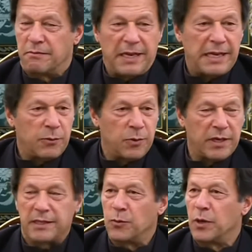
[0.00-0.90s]
anywhere
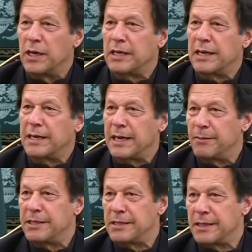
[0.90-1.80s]
in the world can
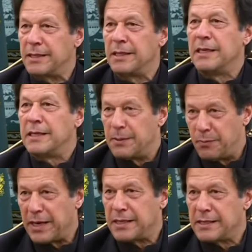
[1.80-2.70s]
come and see the
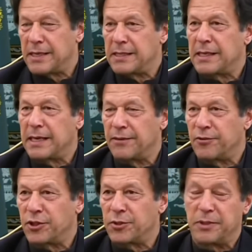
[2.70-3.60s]
Pakistan side of
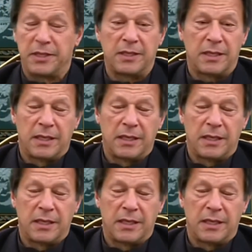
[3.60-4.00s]
Kashmir?